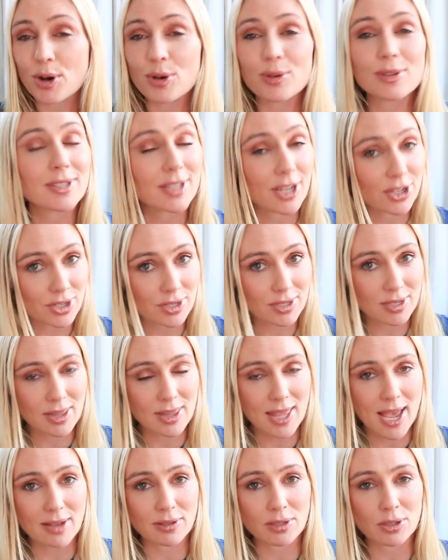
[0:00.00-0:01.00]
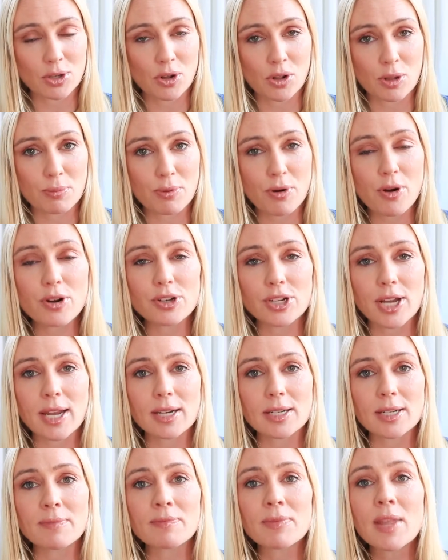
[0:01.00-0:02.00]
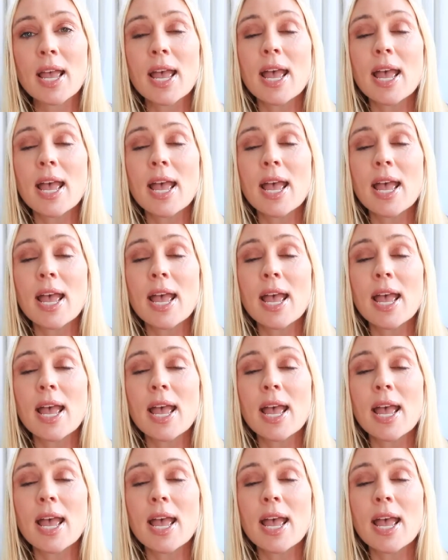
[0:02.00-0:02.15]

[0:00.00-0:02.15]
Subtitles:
goals, such as a $1,000 project.